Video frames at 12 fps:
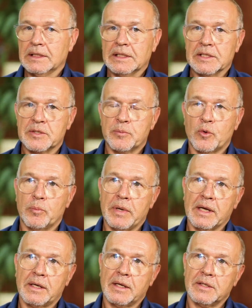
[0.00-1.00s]
a small
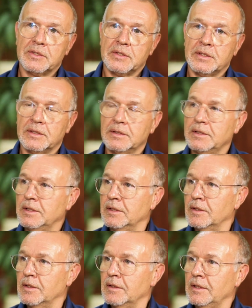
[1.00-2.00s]
pack house
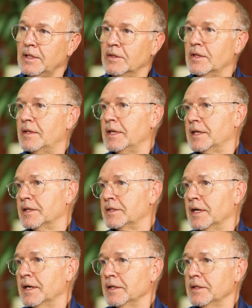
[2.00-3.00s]
in the Thika
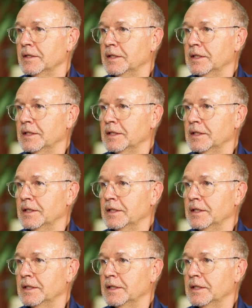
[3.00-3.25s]
town,